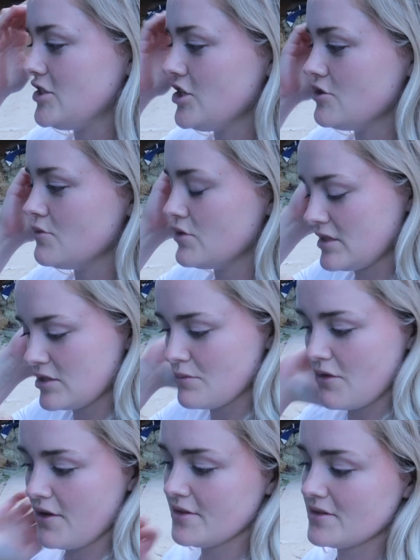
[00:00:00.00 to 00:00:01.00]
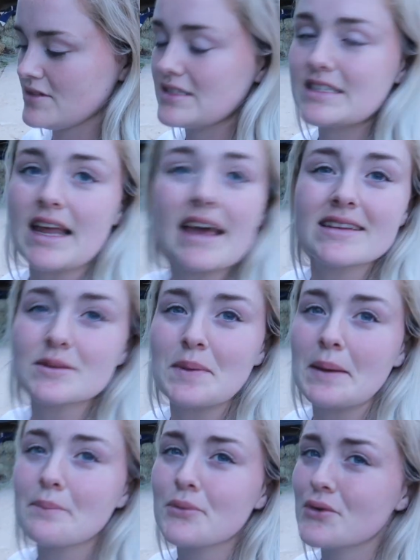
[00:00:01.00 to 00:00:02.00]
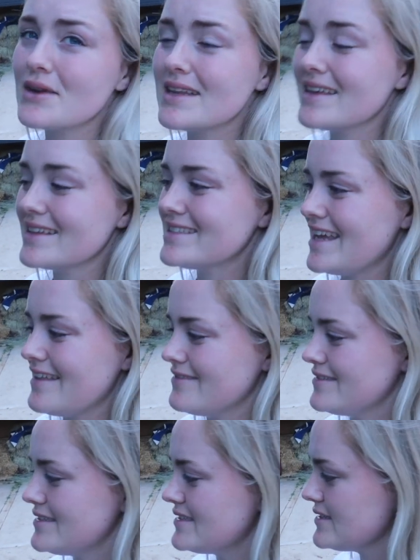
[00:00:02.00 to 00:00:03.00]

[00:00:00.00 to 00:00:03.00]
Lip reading: a chill morning tomorrow, because today has been pretty intense.